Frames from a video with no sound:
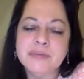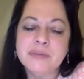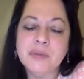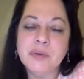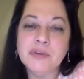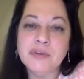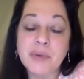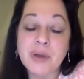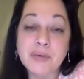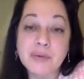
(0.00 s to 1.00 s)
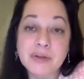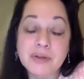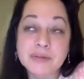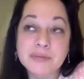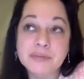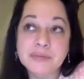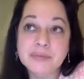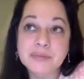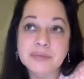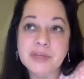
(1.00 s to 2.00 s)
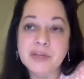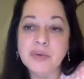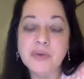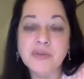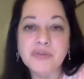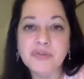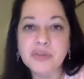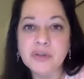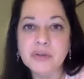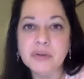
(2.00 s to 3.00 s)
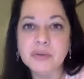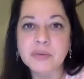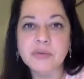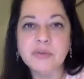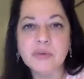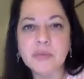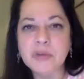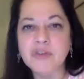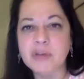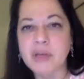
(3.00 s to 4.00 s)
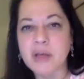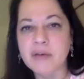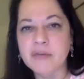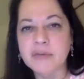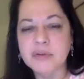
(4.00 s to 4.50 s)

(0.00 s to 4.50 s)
you are surrounded and you are fulfilled with so much love,